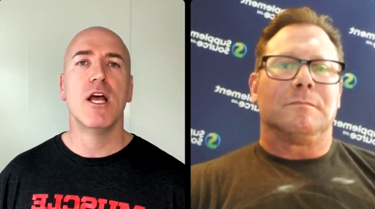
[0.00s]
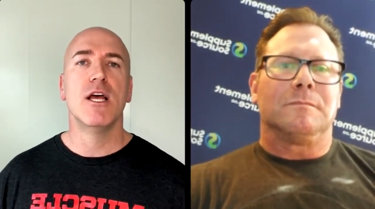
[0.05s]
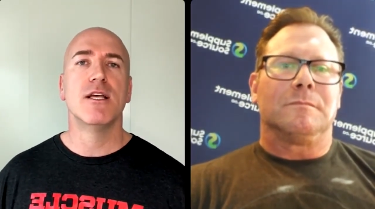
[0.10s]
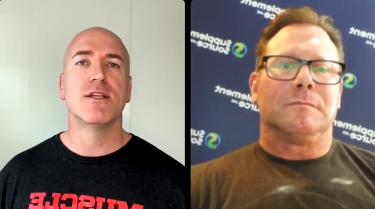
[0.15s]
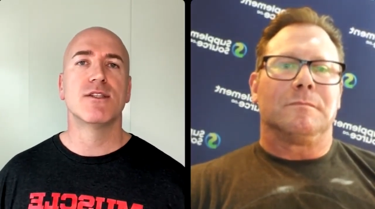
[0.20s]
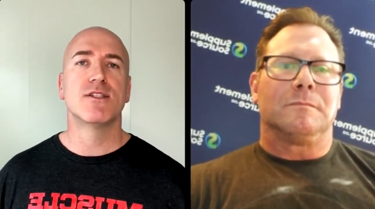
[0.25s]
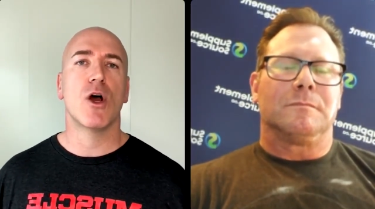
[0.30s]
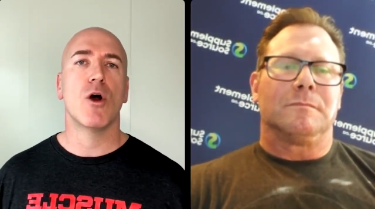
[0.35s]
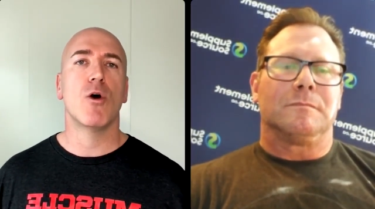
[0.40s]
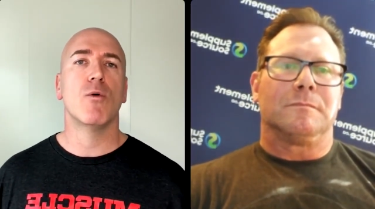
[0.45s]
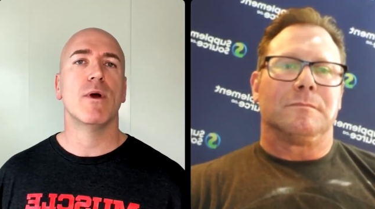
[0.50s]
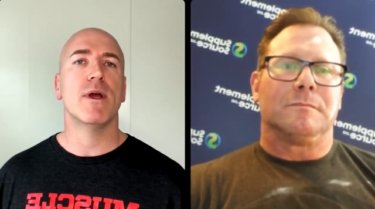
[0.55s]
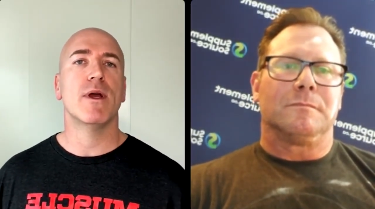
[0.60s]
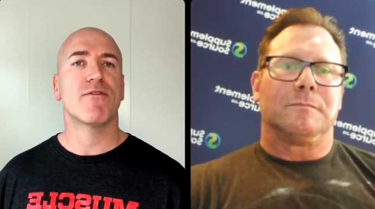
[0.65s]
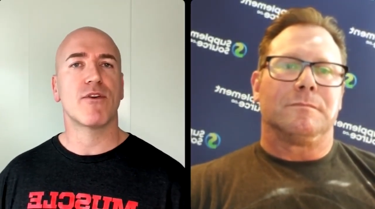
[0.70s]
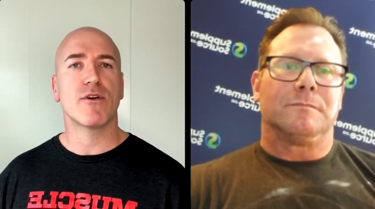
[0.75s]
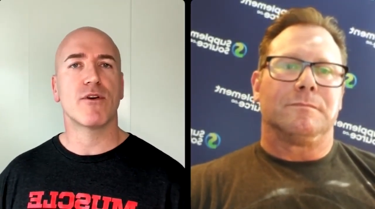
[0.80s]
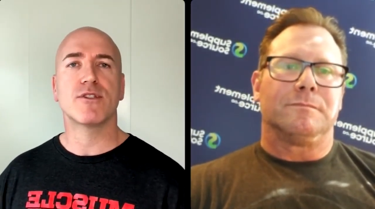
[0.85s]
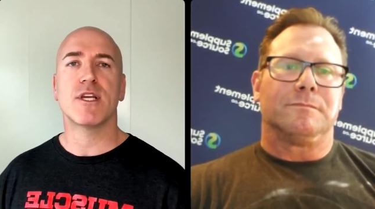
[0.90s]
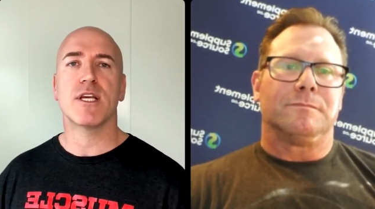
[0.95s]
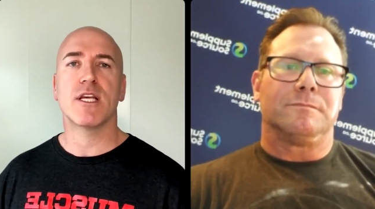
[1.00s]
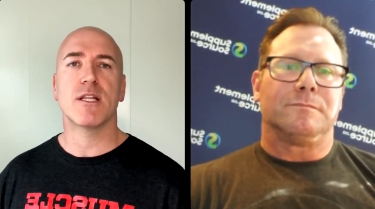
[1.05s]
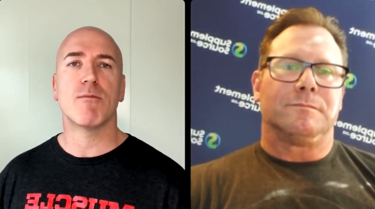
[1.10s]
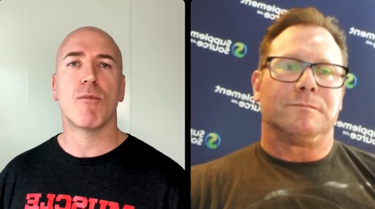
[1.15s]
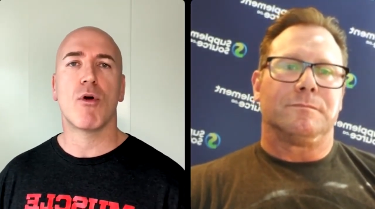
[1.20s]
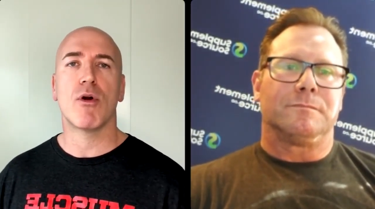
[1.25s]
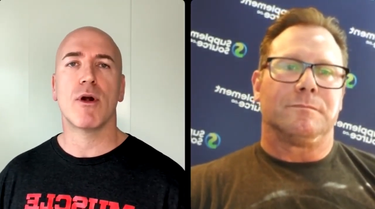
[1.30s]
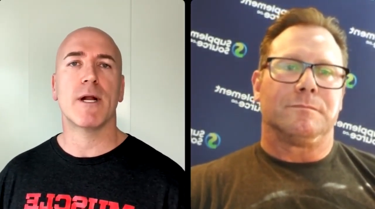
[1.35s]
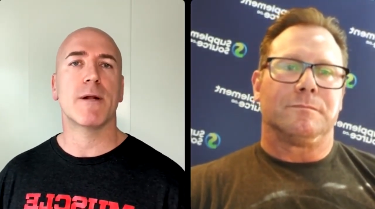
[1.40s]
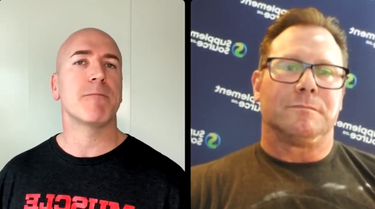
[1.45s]
Speaker 1: So first thing in the
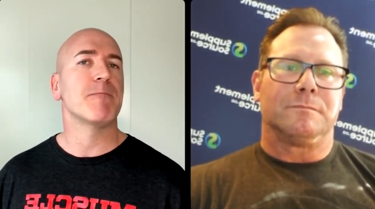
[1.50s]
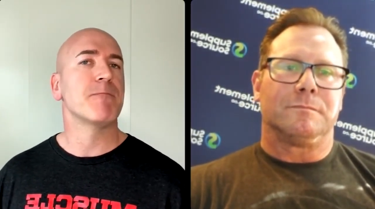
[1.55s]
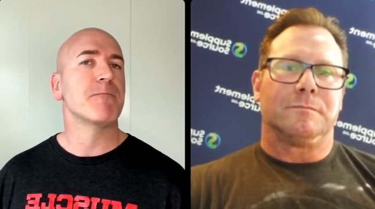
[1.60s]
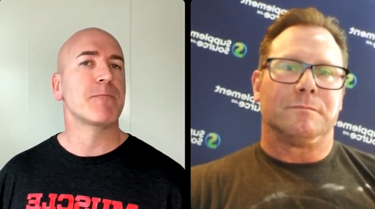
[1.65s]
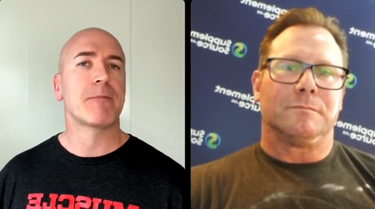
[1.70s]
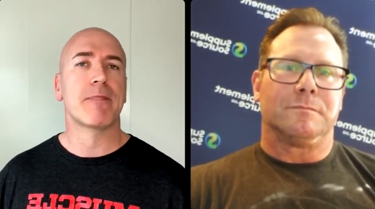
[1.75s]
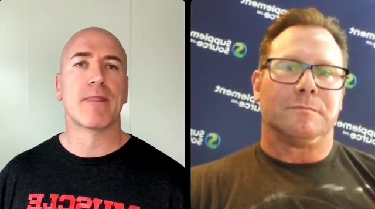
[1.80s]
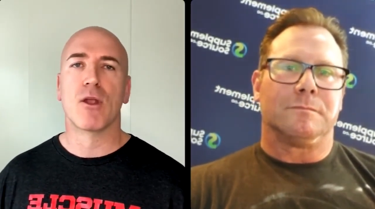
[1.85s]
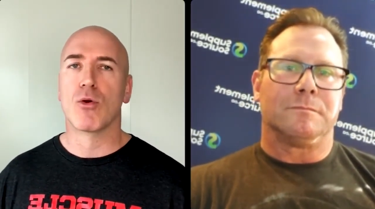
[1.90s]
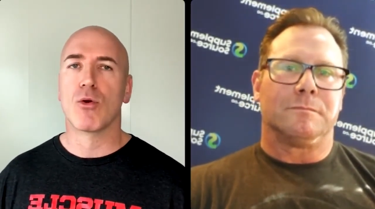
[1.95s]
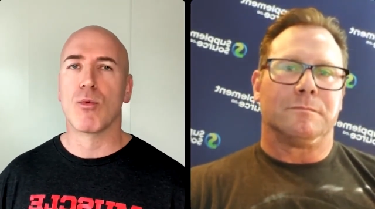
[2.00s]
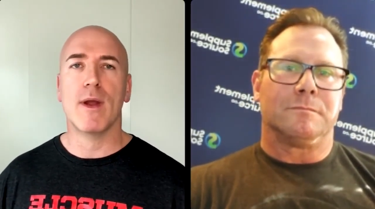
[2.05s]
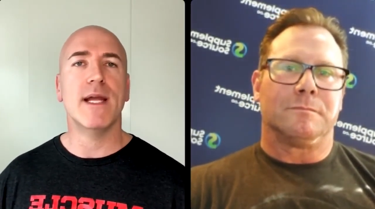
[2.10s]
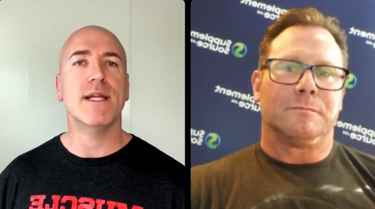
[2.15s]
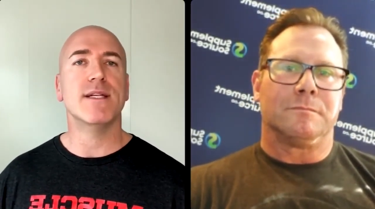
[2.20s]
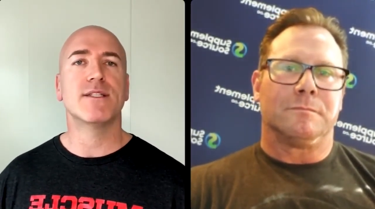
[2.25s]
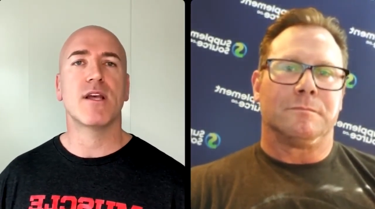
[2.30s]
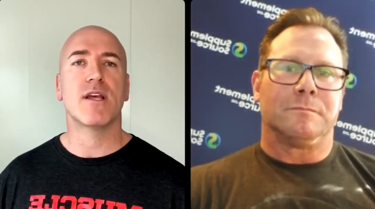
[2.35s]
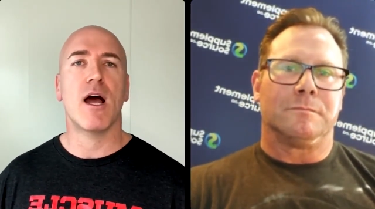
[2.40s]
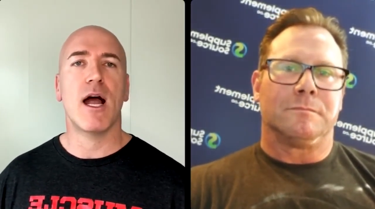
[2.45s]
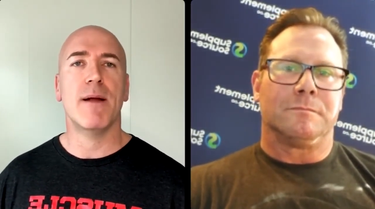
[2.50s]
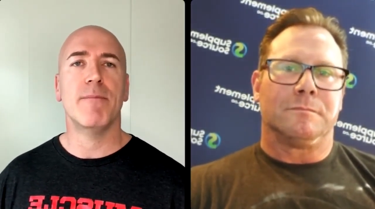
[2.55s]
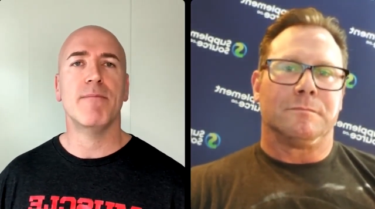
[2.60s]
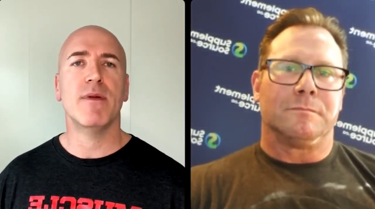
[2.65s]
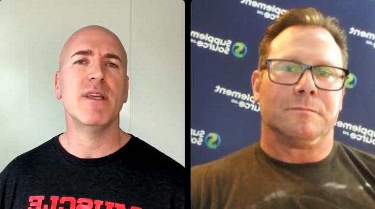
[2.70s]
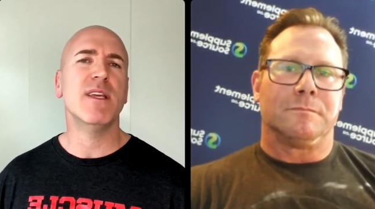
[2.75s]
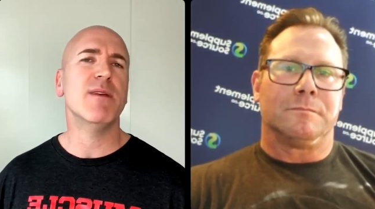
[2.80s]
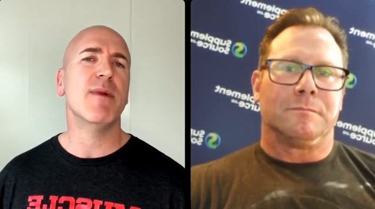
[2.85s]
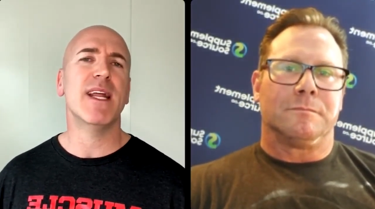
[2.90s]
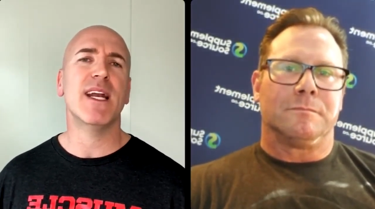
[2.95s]
morning, great time.
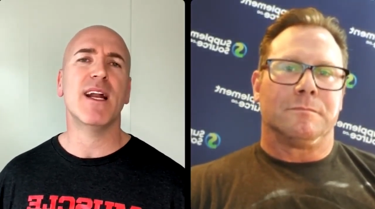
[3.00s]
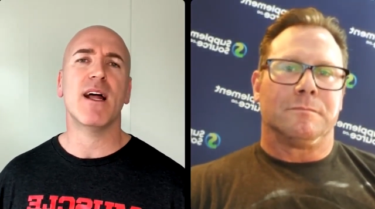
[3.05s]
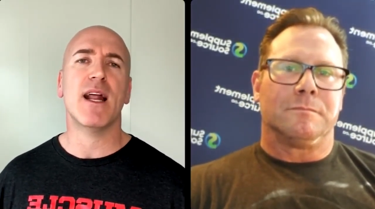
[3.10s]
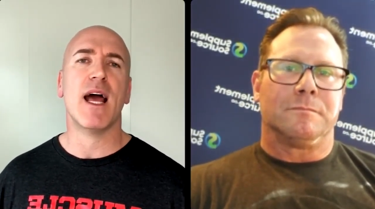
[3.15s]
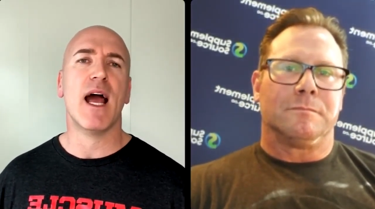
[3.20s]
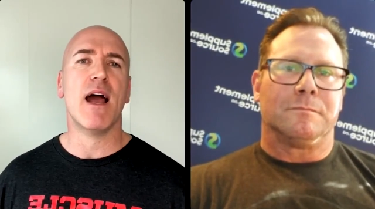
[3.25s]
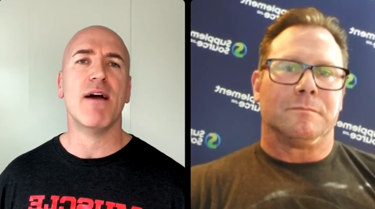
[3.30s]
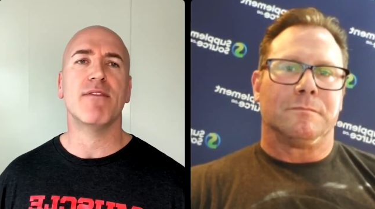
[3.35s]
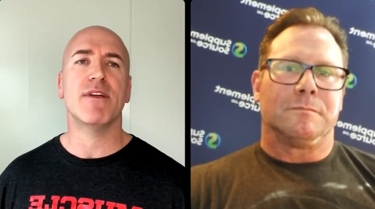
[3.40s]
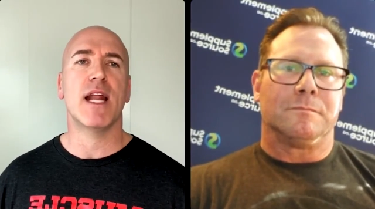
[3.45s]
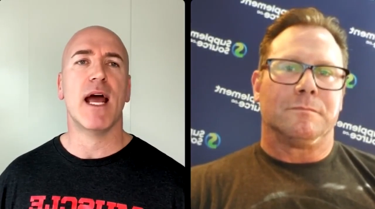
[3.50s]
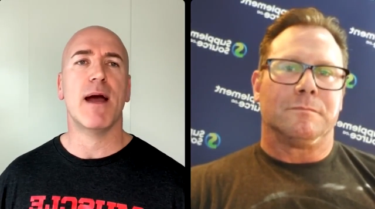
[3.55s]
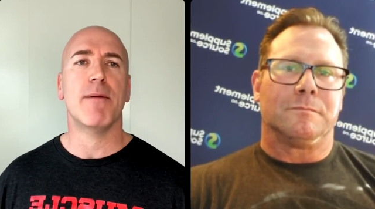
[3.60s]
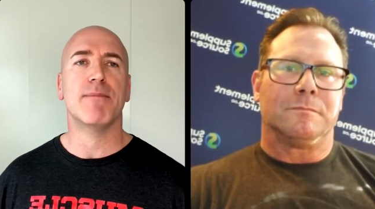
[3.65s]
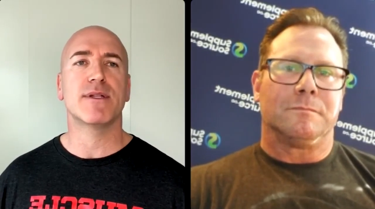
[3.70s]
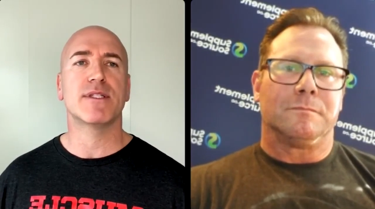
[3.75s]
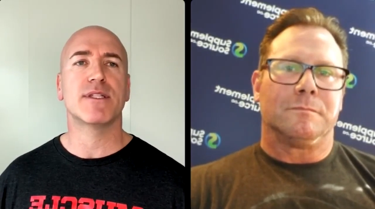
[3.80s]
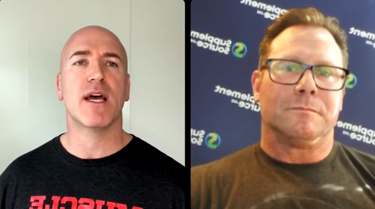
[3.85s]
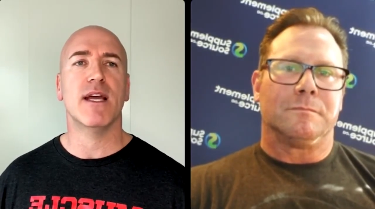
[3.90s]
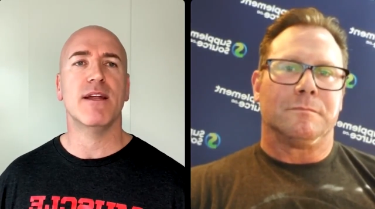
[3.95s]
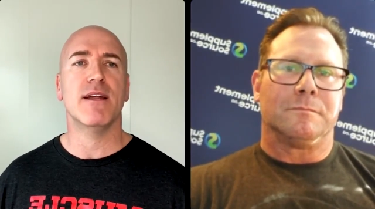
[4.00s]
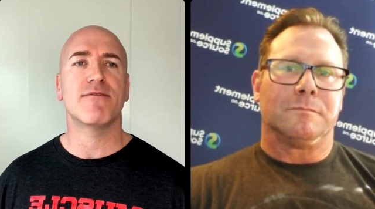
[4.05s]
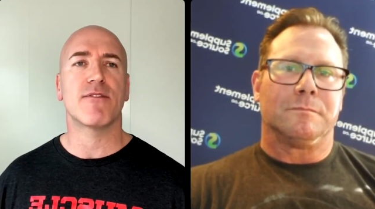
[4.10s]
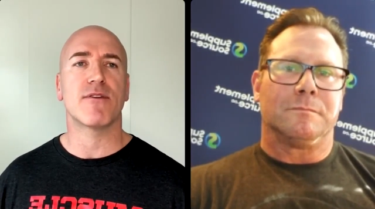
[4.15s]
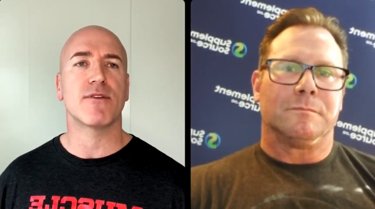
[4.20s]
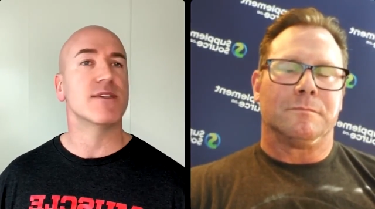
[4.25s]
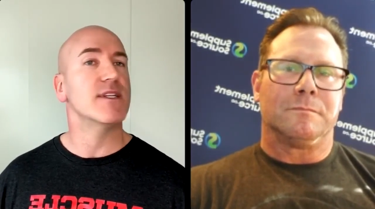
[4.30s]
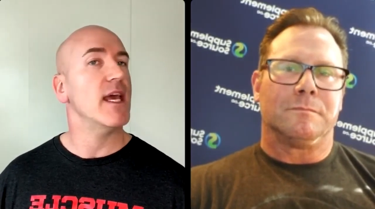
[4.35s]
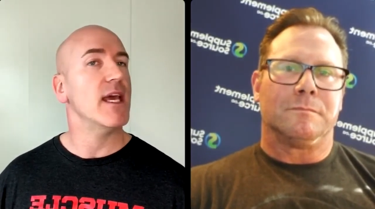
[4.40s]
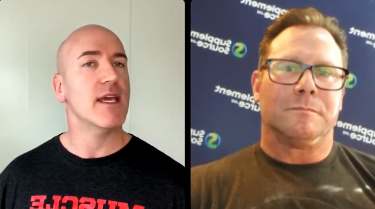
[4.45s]
You may not have an appetite for
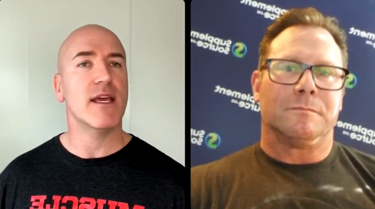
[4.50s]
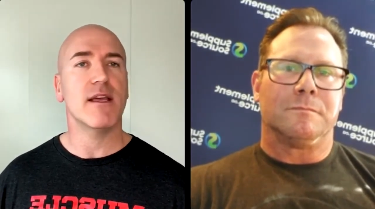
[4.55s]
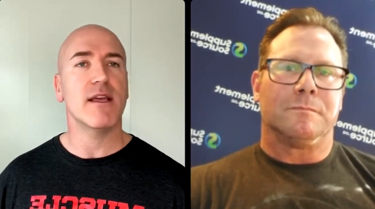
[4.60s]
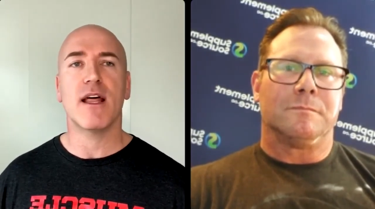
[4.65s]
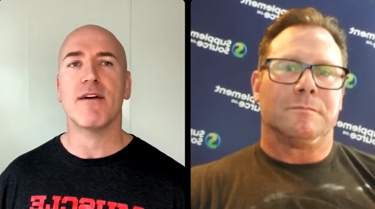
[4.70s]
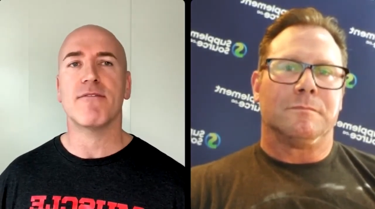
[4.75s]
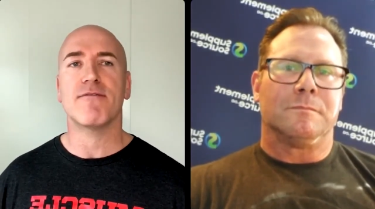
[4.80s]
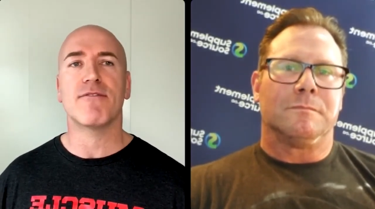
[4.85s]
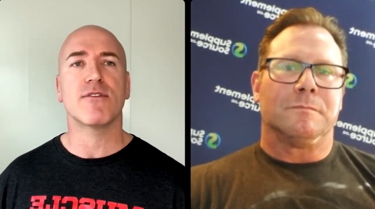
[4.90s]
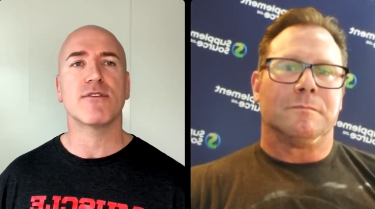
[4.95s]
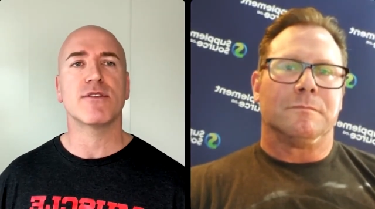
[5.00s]
taking that first